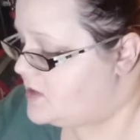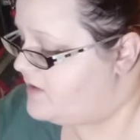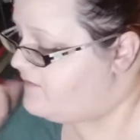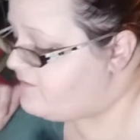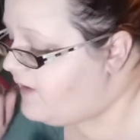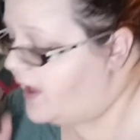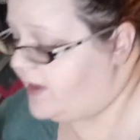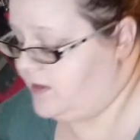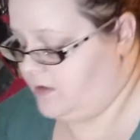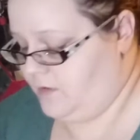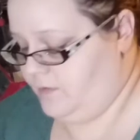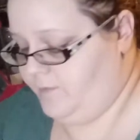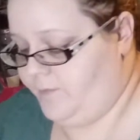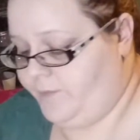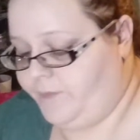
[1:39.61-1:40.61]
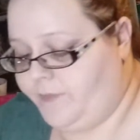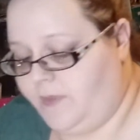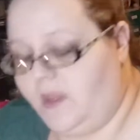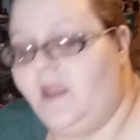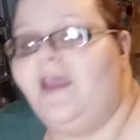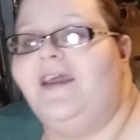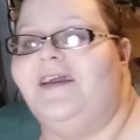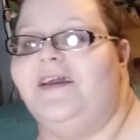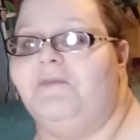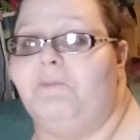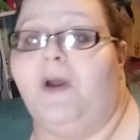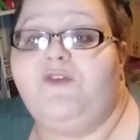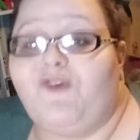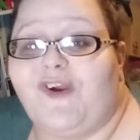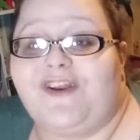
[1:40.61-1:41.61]
Fine. My
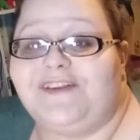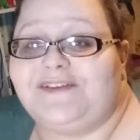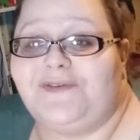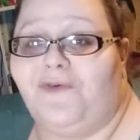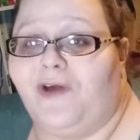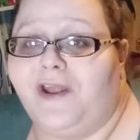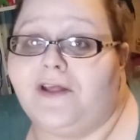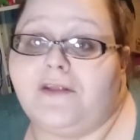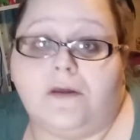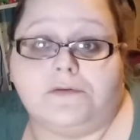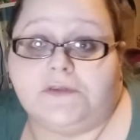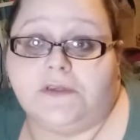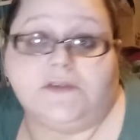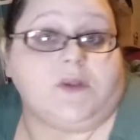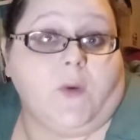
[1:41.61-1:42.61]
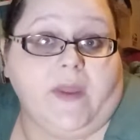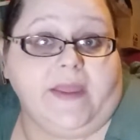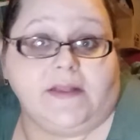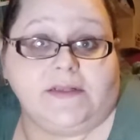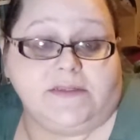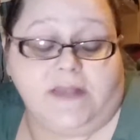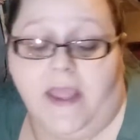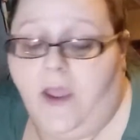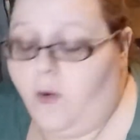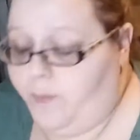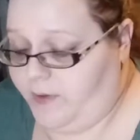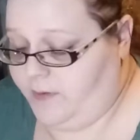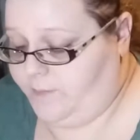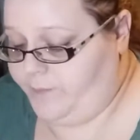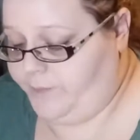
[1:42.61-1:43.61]
drawer doesn't want to close, so it can stay
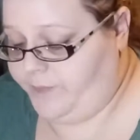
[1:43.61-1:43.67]
open.